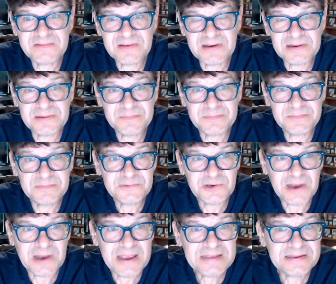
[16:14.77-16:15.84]
Um,
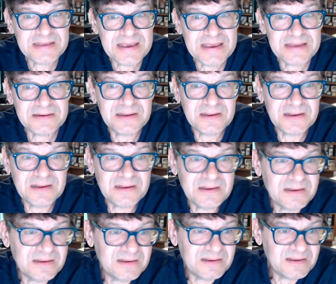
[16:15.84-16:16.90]
trying to get
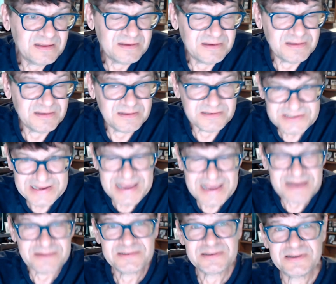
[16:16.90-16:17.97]
sound